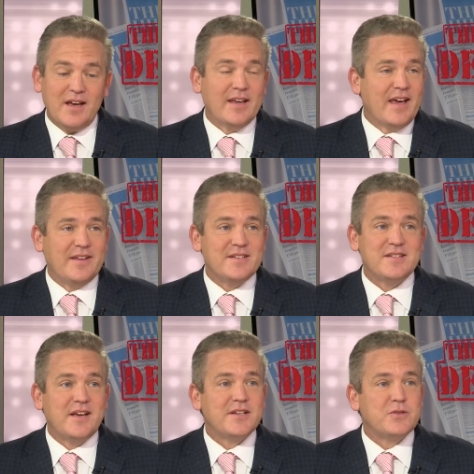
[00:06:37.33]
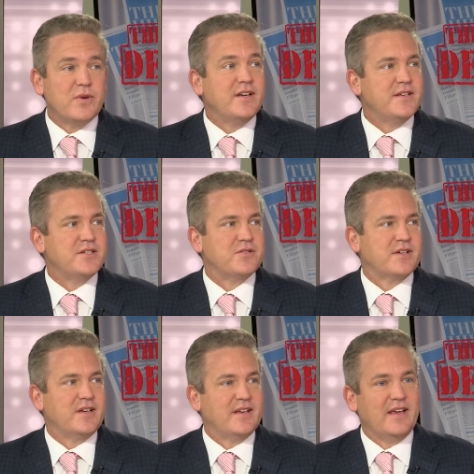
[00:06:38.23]
not again this is not a swing
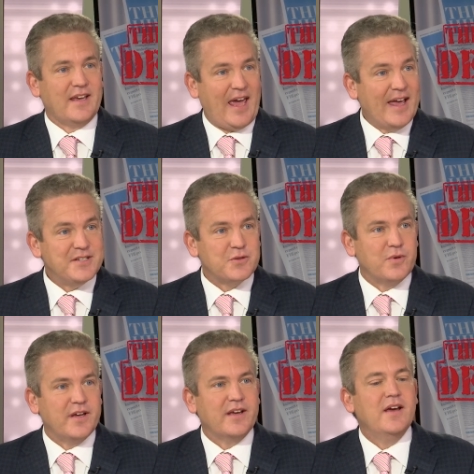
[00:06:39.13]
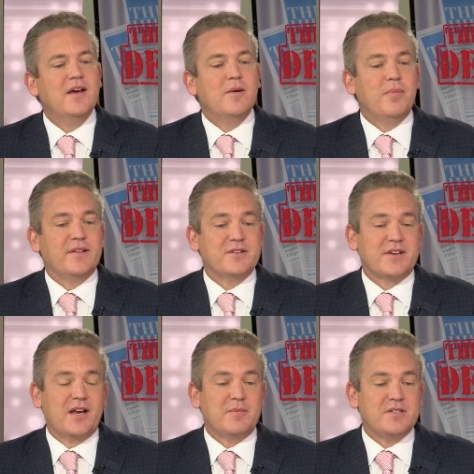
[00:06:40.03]
district. It, it can swing, but there's
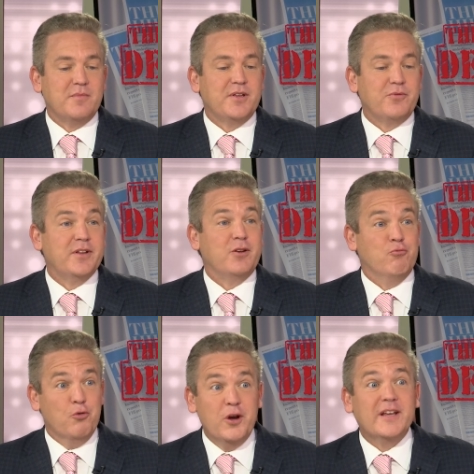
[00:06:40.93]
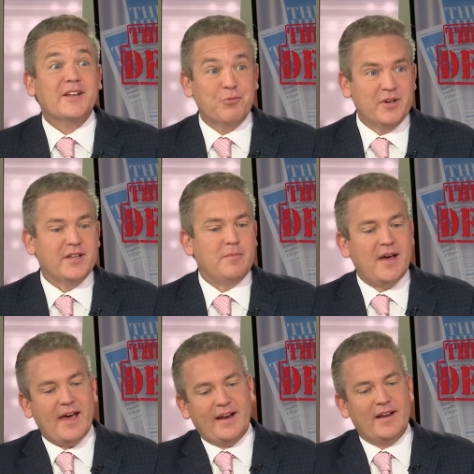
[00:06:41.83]
got to be something really, really, really
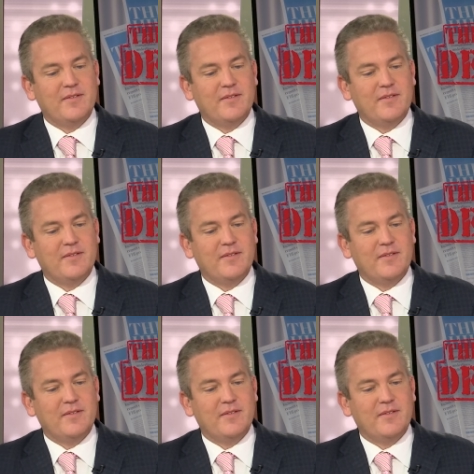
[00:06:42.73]
bad,